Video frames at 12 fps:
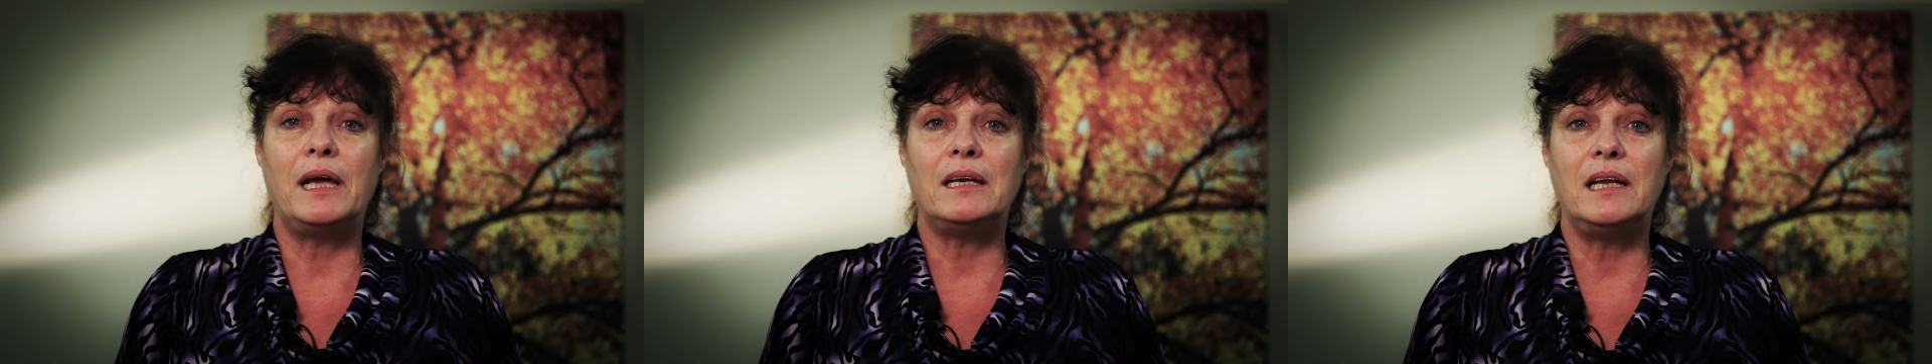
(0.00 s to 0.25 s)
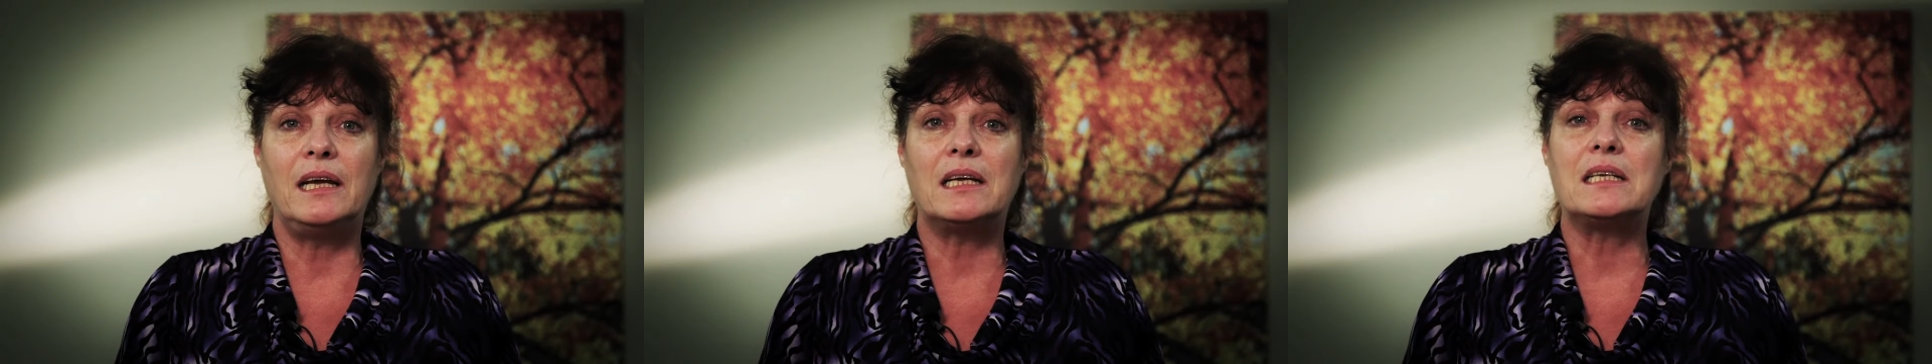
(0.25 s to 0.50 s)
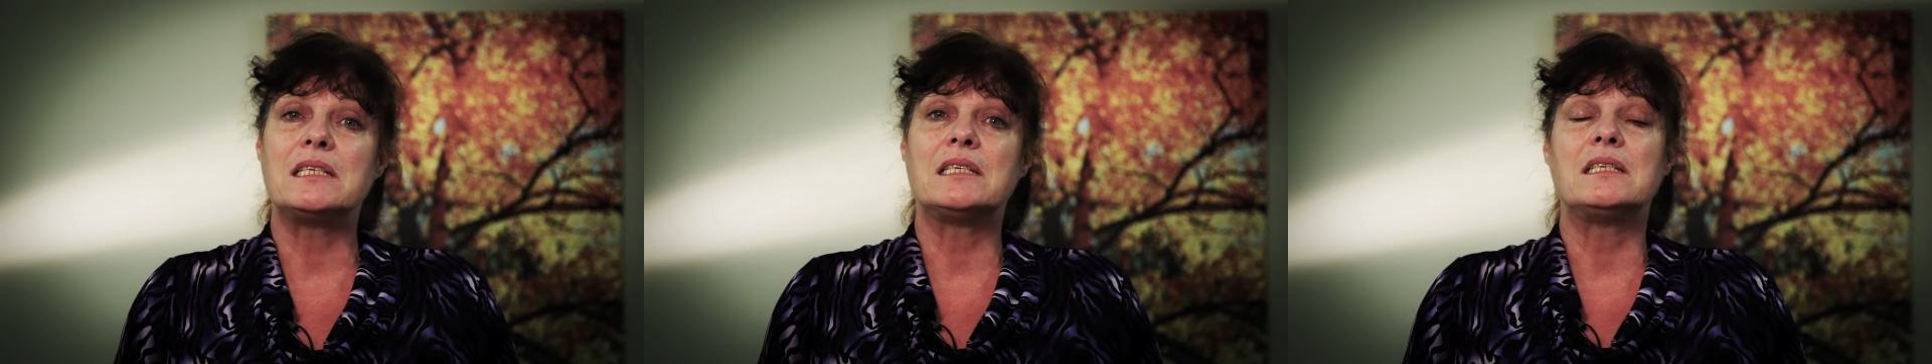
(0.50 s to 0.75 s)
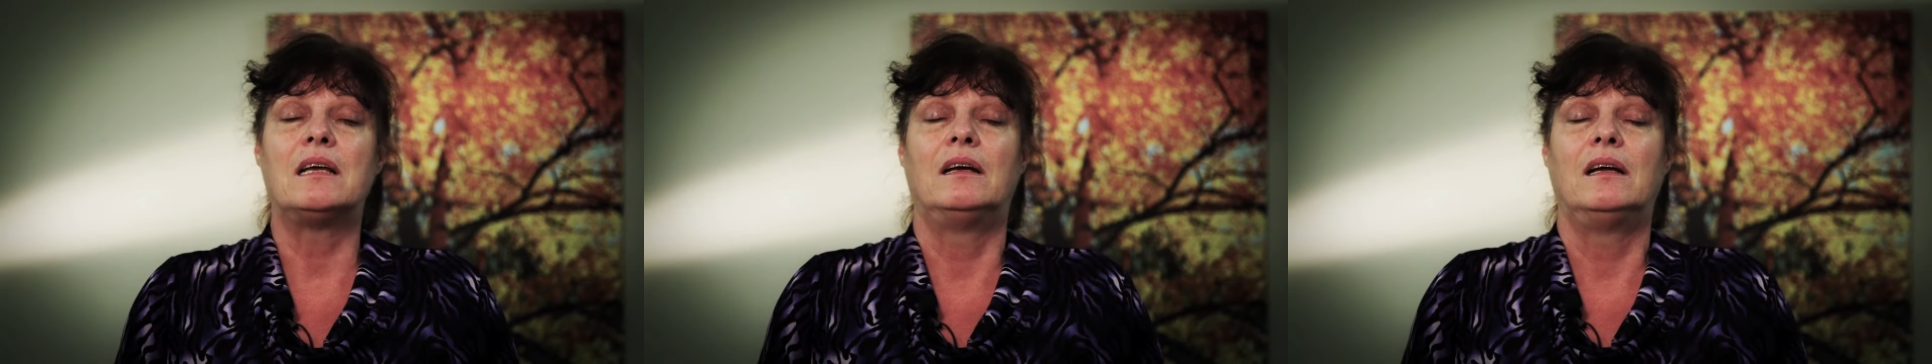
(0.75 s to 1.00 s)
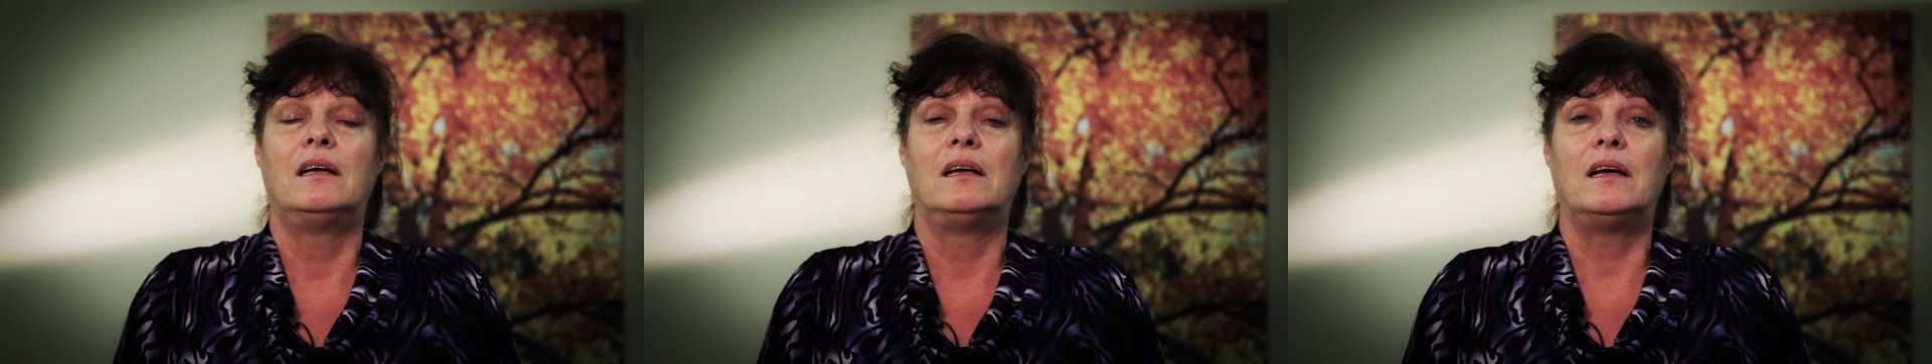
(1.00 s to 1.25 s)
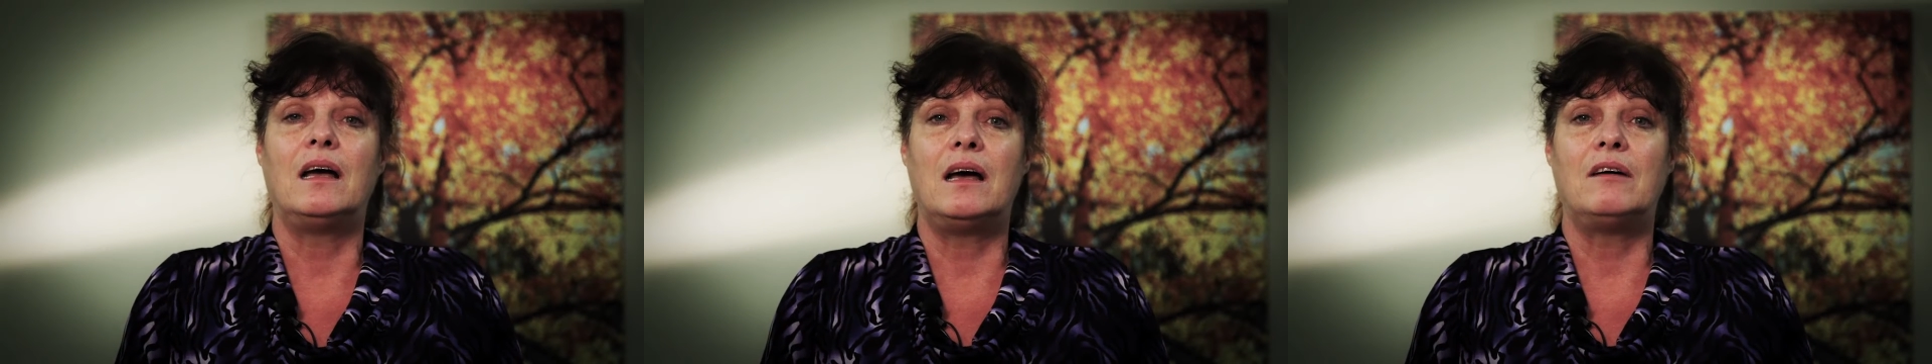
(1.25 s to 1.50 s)
picnics,
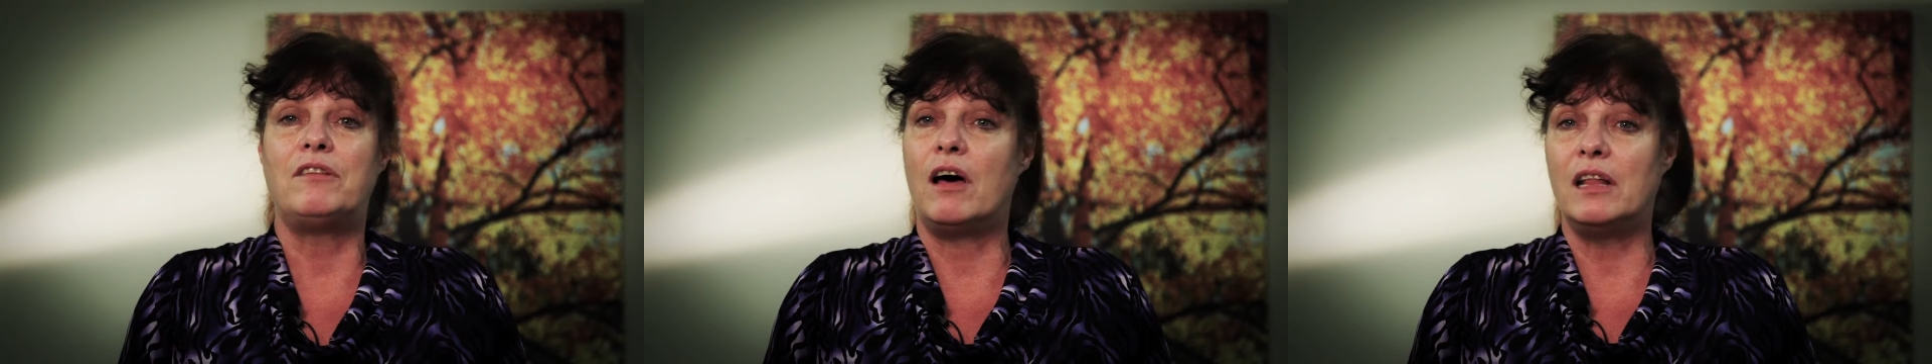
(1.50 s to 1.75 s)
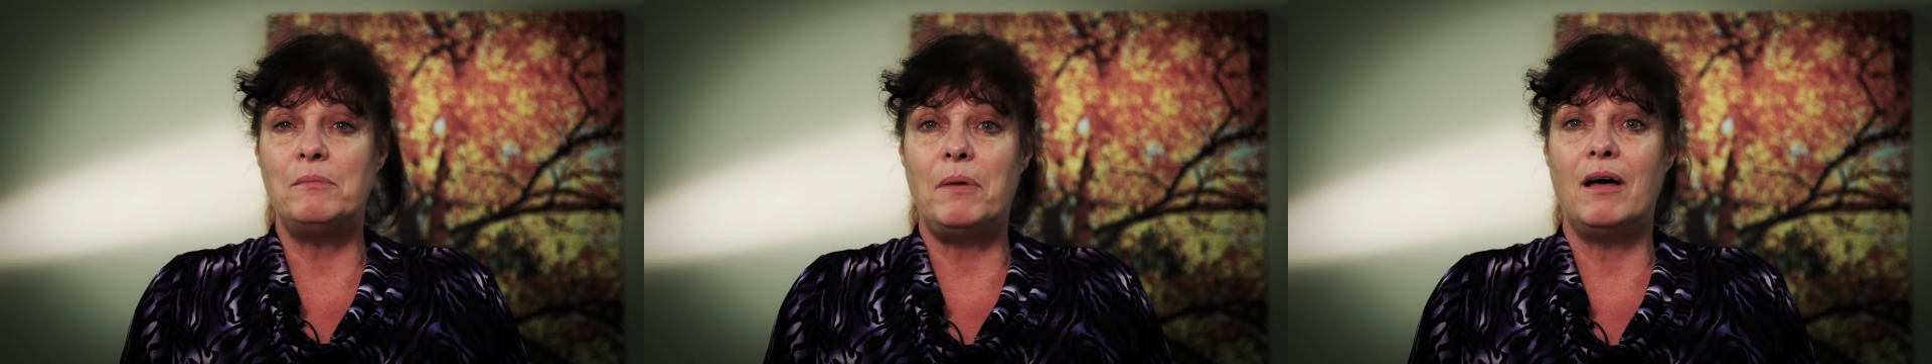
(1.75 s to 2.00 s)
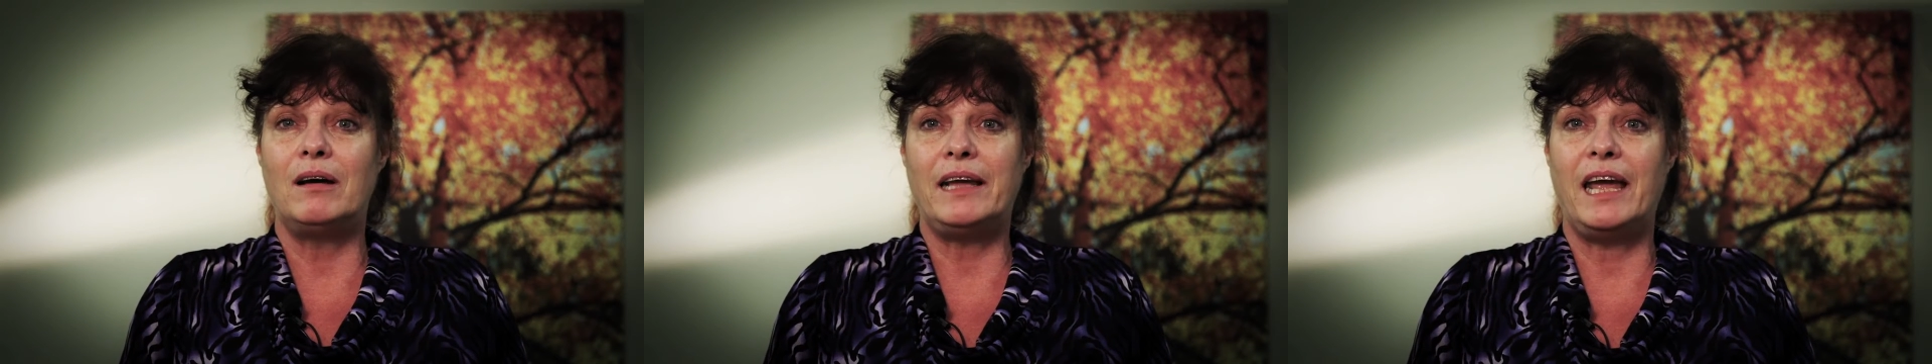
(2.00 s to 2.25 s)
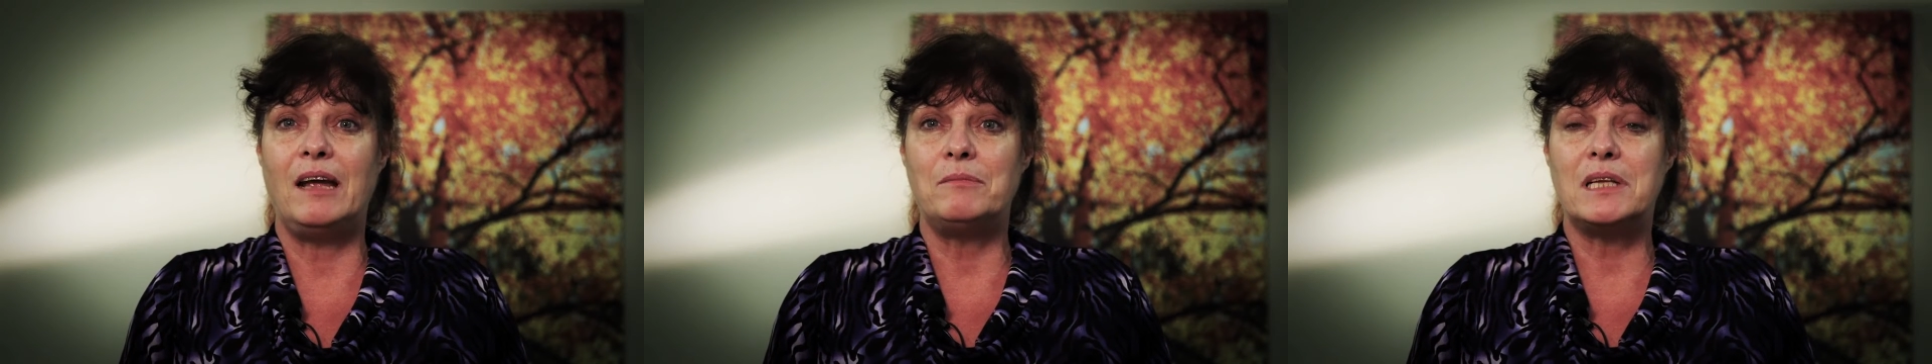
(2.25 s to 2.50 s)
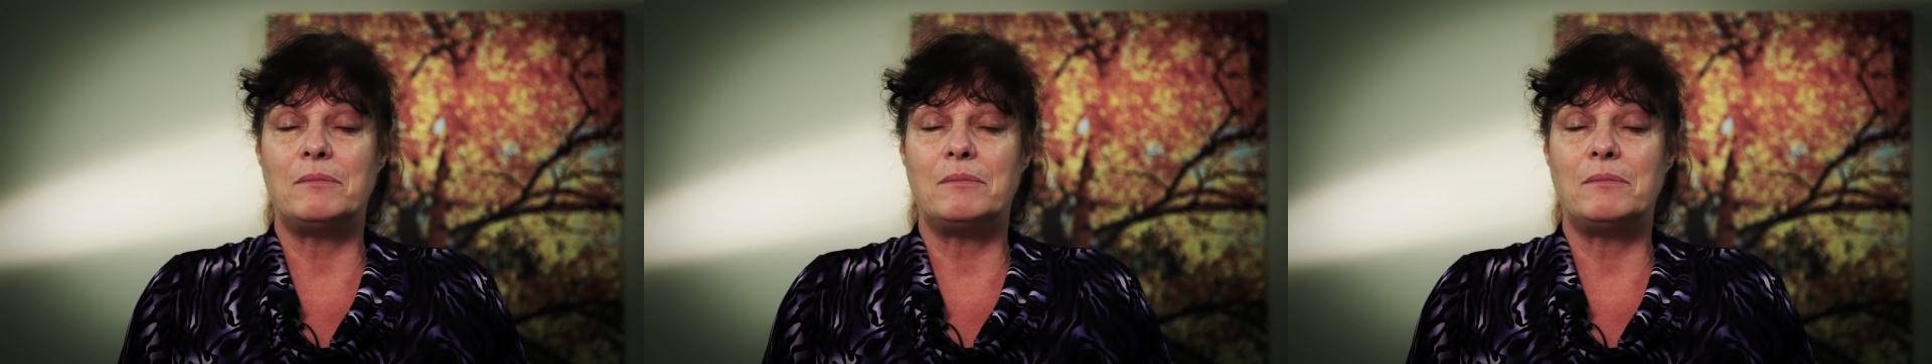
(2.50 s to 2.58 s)
uh, volleyball games.